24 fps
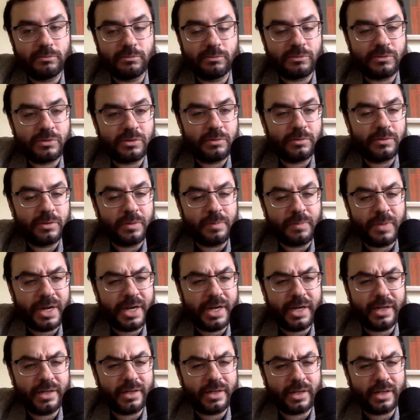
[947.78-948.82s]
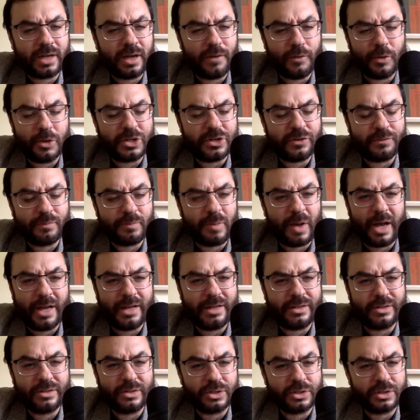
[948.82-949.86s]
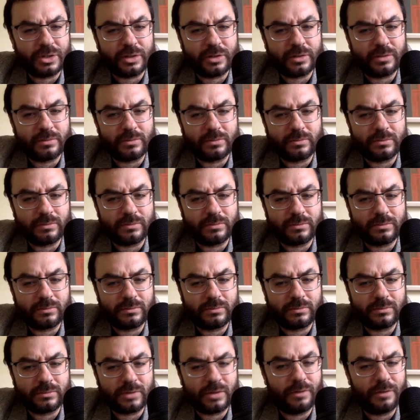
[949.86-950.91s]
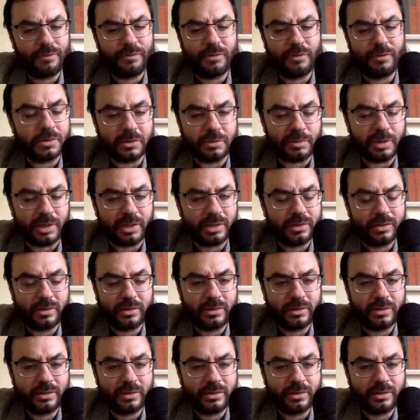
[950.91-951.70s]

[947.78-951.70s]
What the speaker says: the media coverage of Biden just confuses me.